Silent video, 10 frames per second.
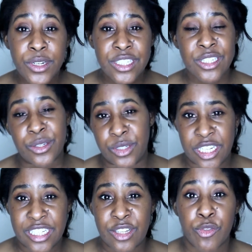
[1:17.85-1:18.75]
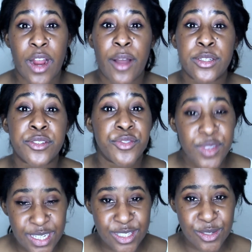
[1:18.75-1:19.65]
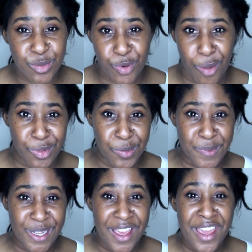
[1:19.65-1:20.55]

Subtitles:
solutions for how to fix those problems.